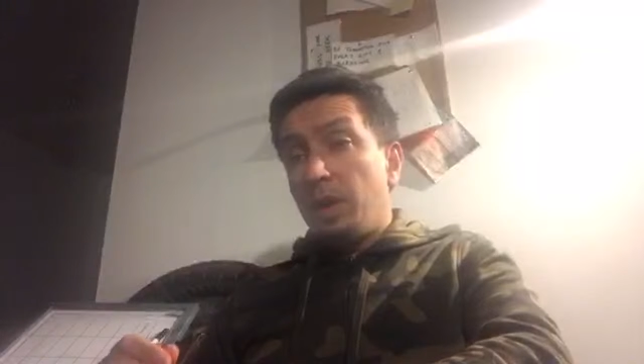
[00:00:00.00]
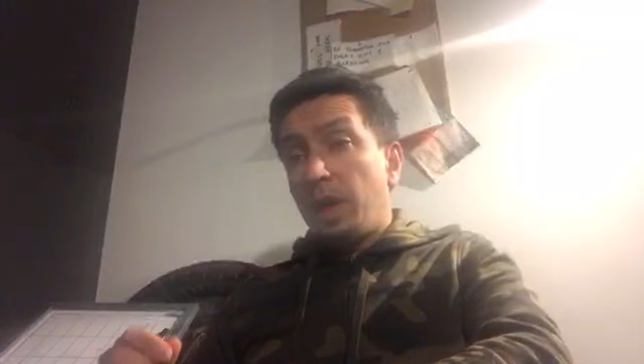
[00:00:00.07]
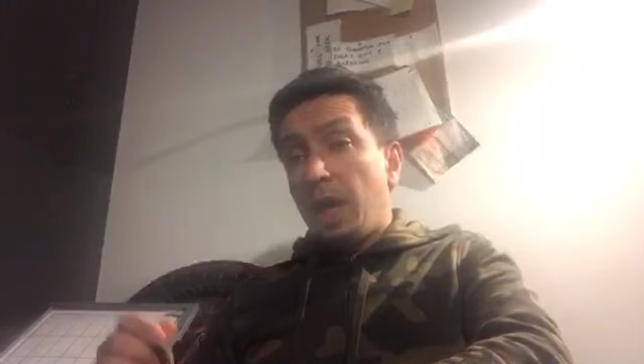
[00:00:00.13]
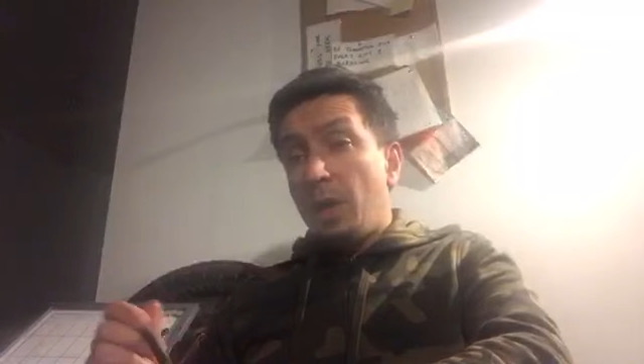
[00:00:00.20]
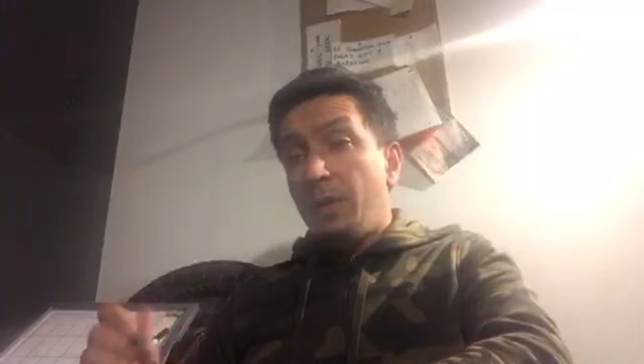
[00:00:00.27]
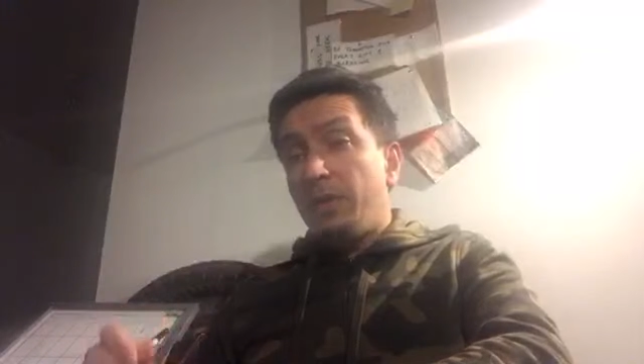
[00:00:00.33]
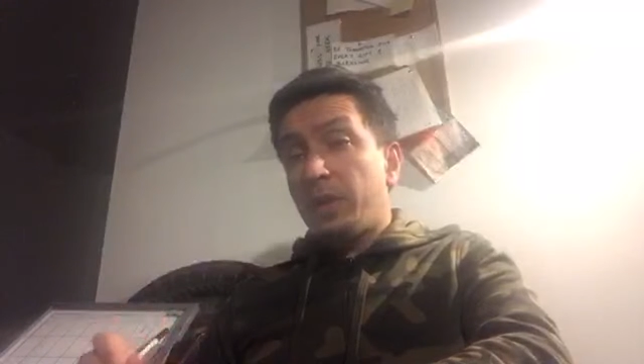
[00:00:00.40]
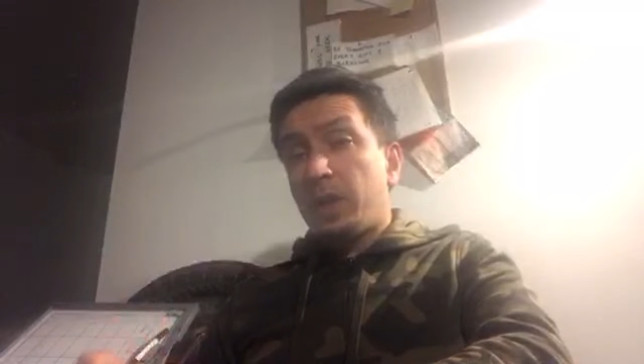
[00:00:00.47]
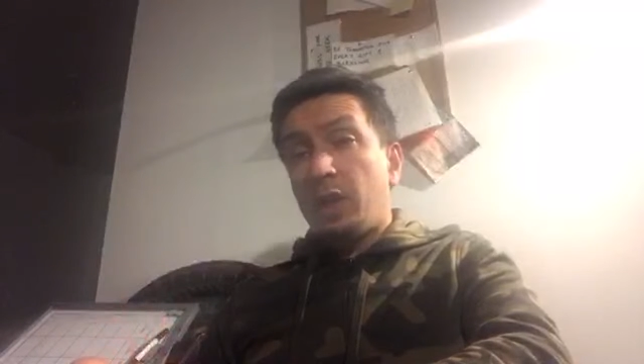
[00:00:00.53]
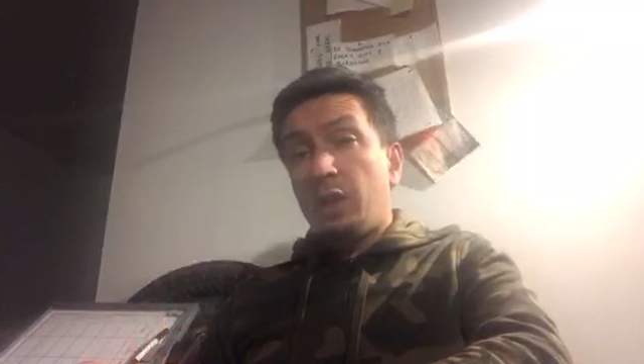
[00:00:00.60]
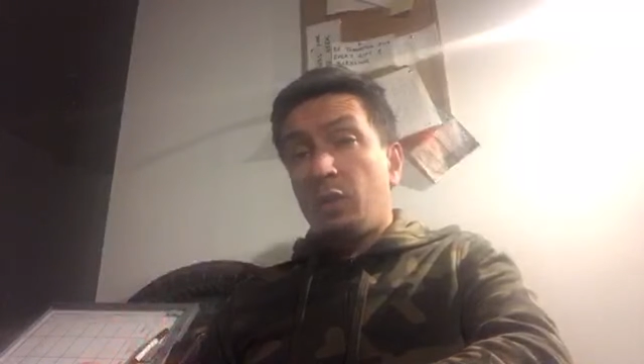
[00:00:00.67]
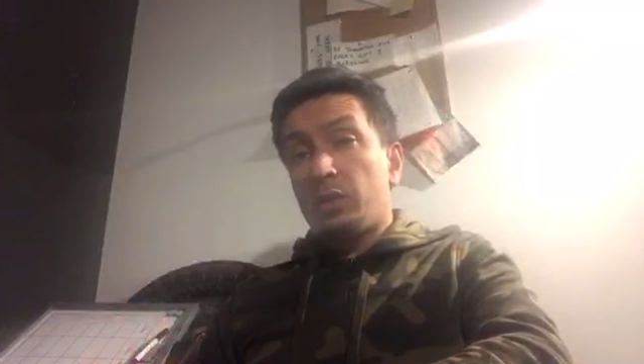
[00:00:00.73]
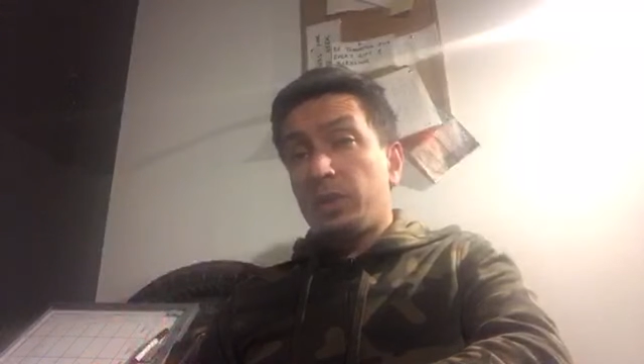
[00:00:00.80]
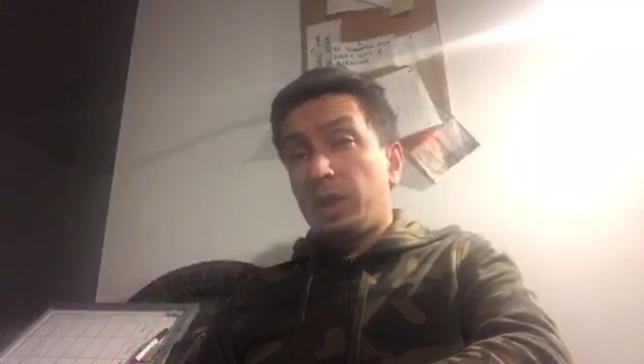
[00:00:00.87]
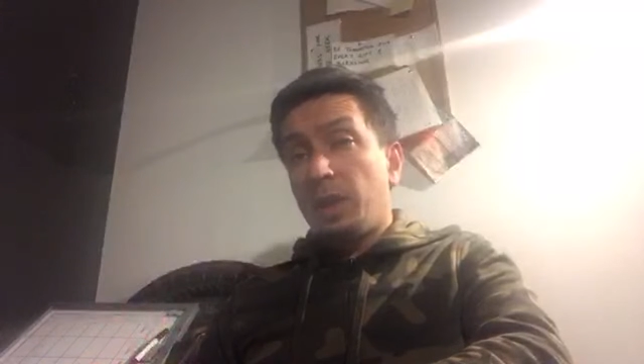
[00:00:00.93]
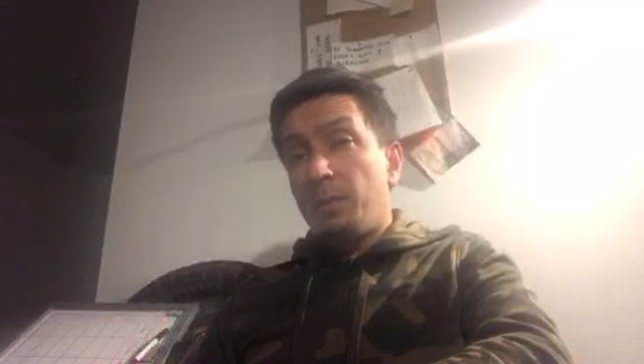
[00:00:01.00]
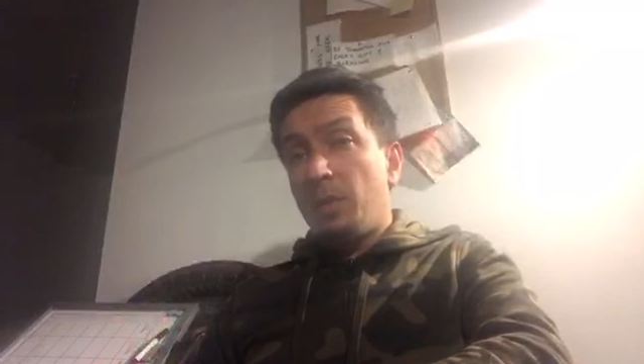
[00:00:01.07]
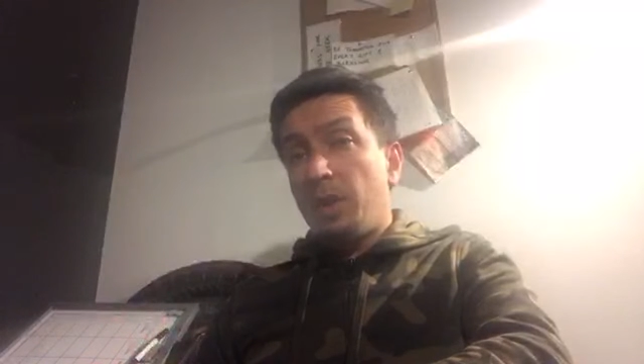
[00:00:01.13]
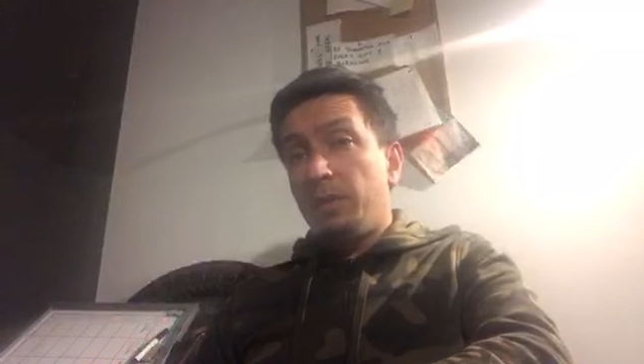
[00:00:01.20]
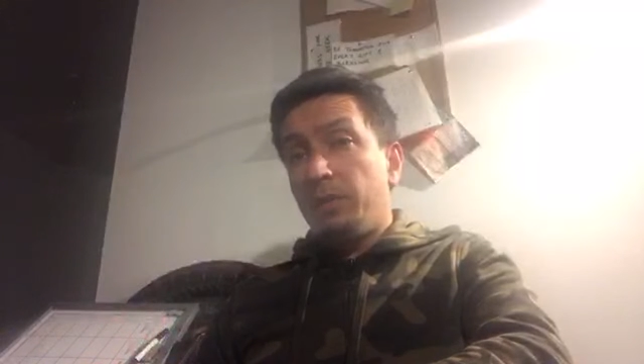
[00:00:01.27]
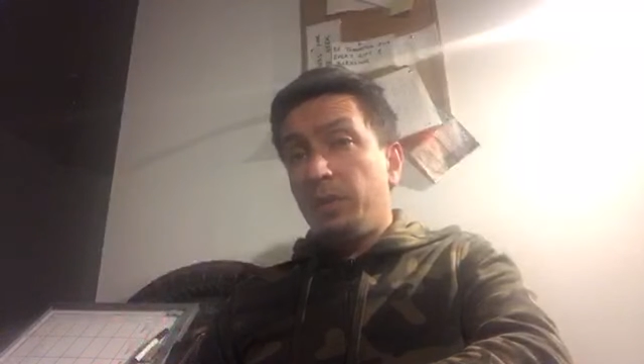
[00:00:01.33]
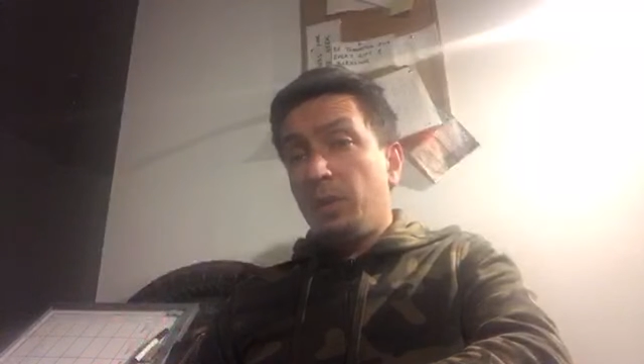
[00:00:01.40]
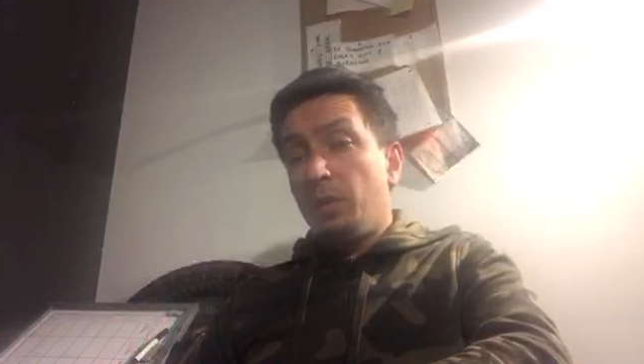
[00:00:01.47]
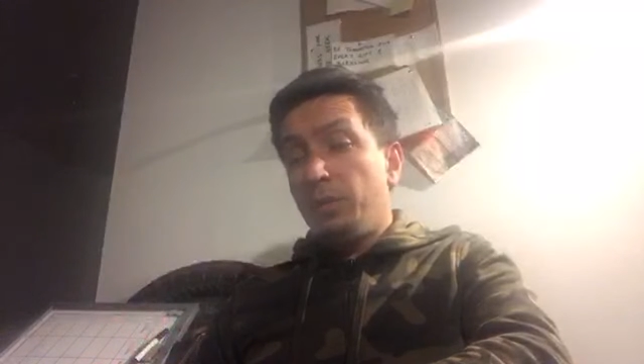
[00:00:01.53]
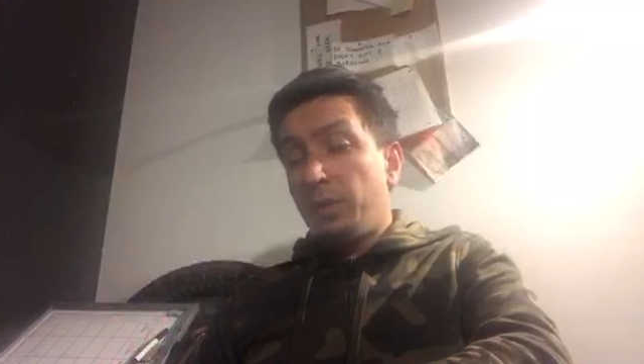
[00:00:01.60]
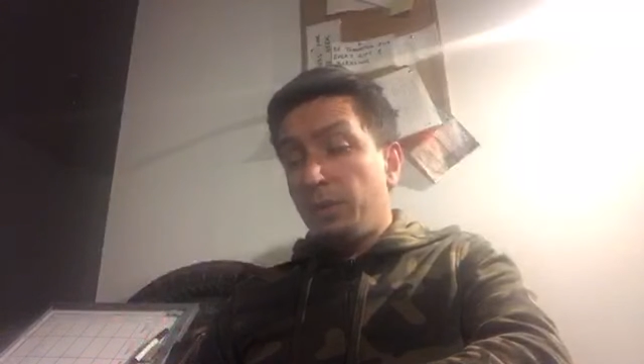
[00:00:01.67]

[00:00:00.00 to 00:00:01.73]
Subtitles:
however chaotic it might feel